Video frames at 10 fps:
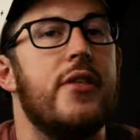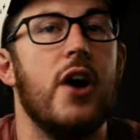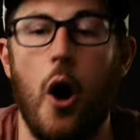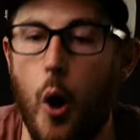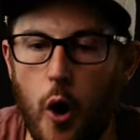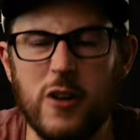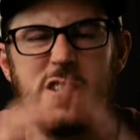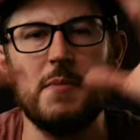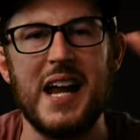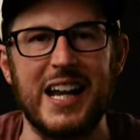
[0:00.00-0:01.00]
the
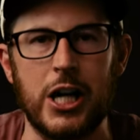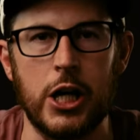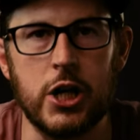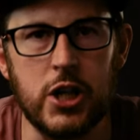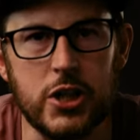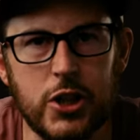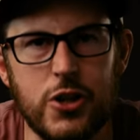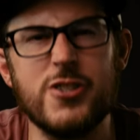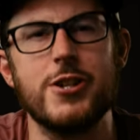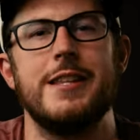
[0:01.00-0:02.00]
ultimate
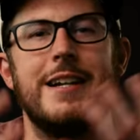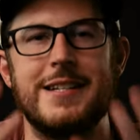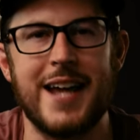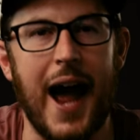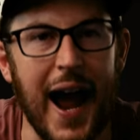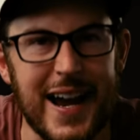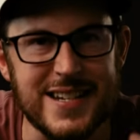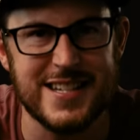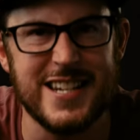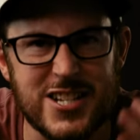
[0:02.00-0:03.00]
conclusion that
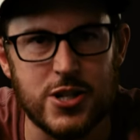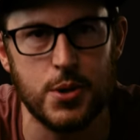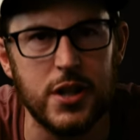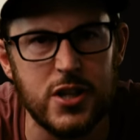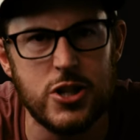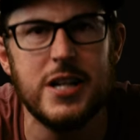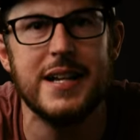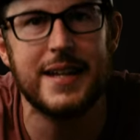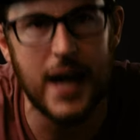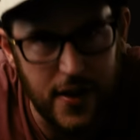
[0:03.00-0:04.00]
ties this trilogy
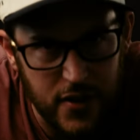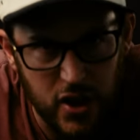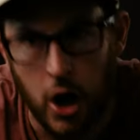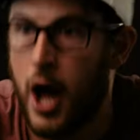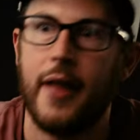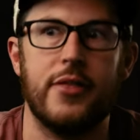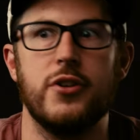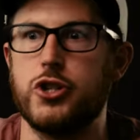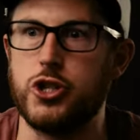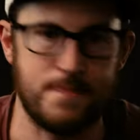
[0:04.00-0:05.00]
together,
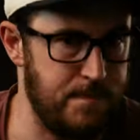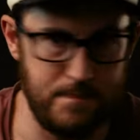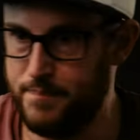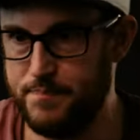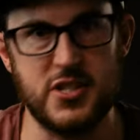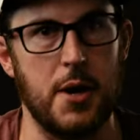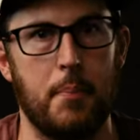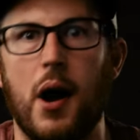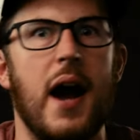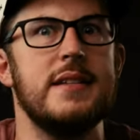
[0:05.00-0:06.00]
the
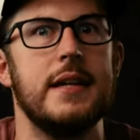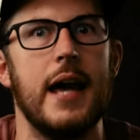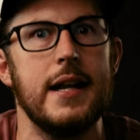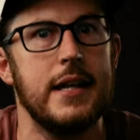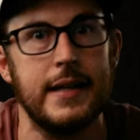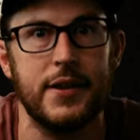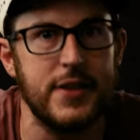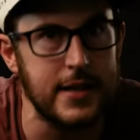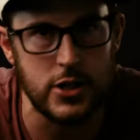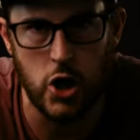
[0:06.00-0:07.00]
surprising ending, the
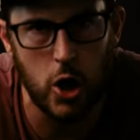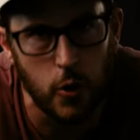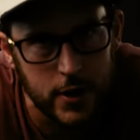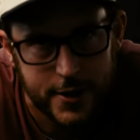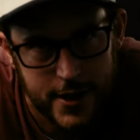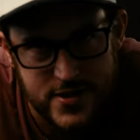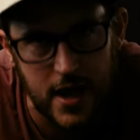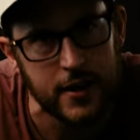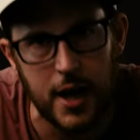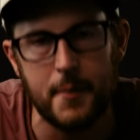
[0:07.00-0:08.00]
thing that no one could have
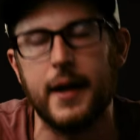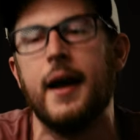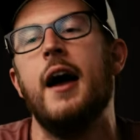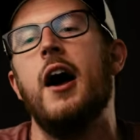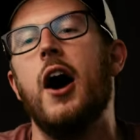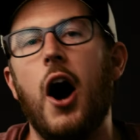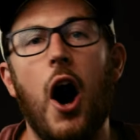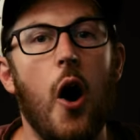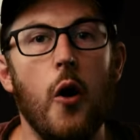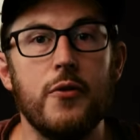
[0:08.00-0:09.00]
saw coming.
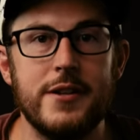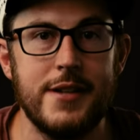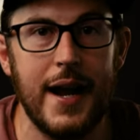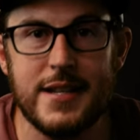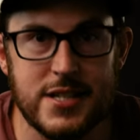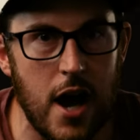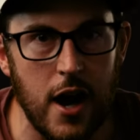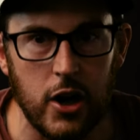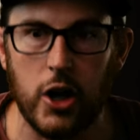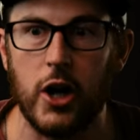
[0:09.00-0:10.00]
Oh, the Night
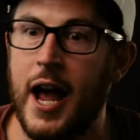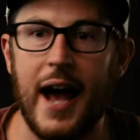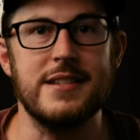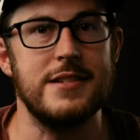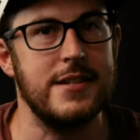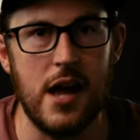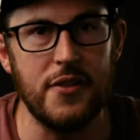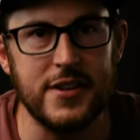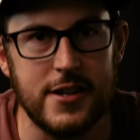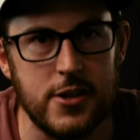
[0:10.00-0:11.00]
Stalker has
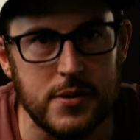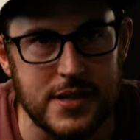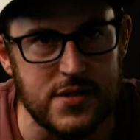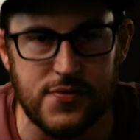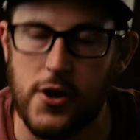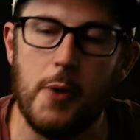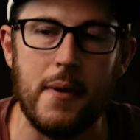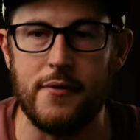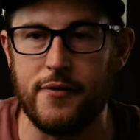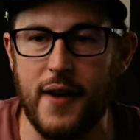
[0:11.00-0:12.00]
nothing to do with this film.
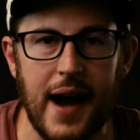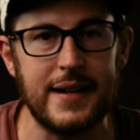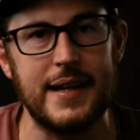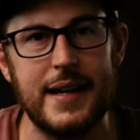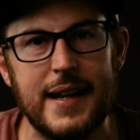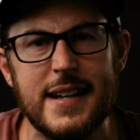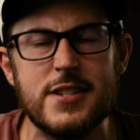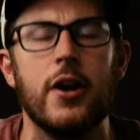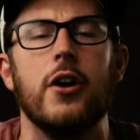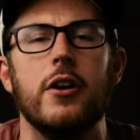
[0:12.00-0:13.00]
In fact, it
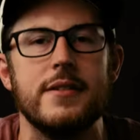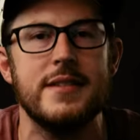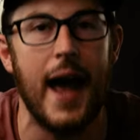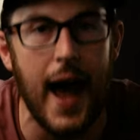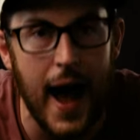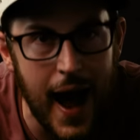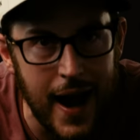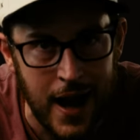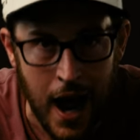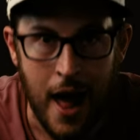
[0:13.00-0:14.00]
is her
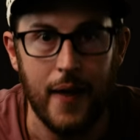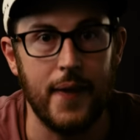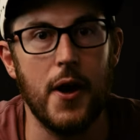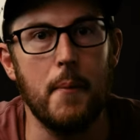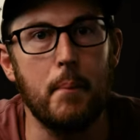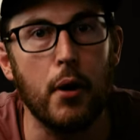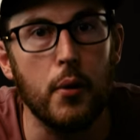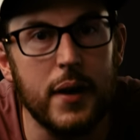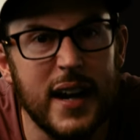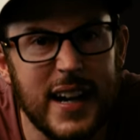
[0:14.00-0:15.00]
dad, the
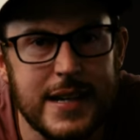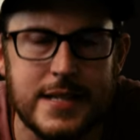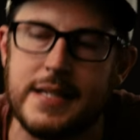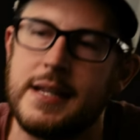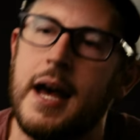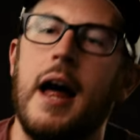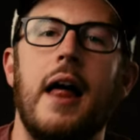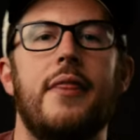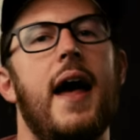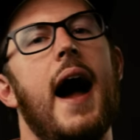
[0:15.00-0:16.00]
priest,
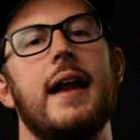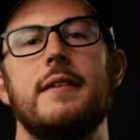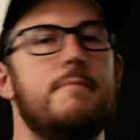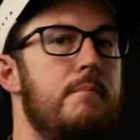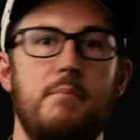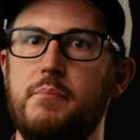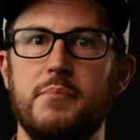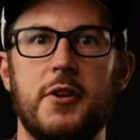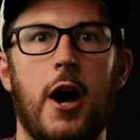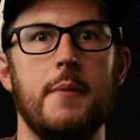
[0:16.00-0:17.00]
that
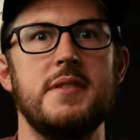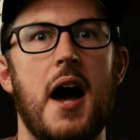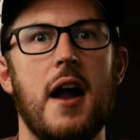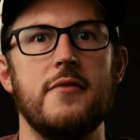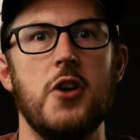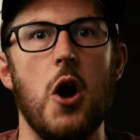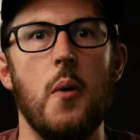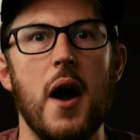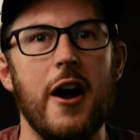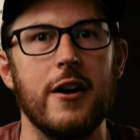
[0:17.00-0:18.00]
comes out of
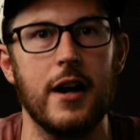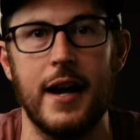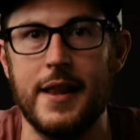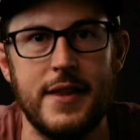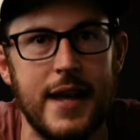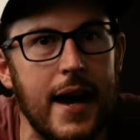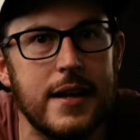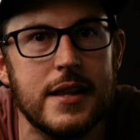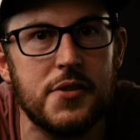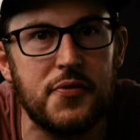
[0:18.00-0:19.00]
nowhere in the
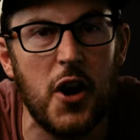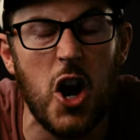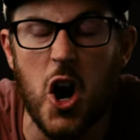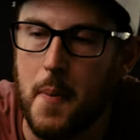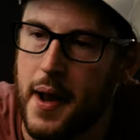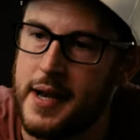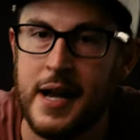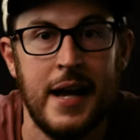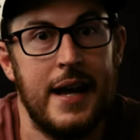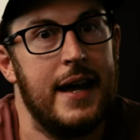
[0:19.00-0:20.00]
end of the film and
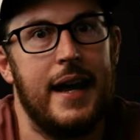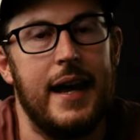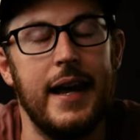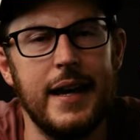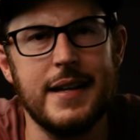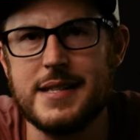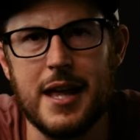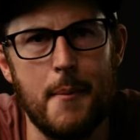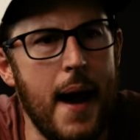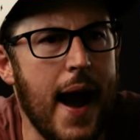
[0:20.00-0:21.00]
is
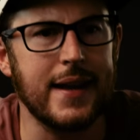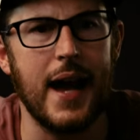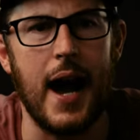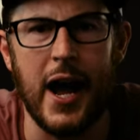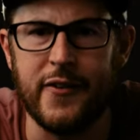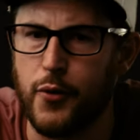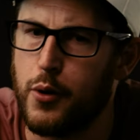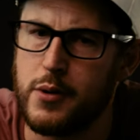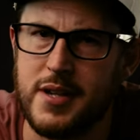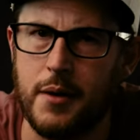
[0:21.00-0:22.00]
the bad guy
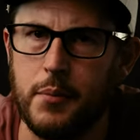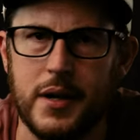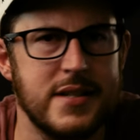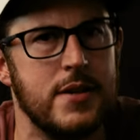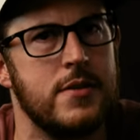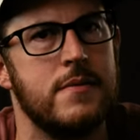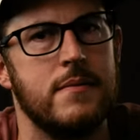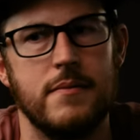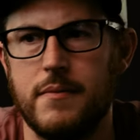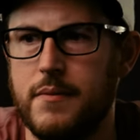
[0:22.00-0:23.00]
for some reason.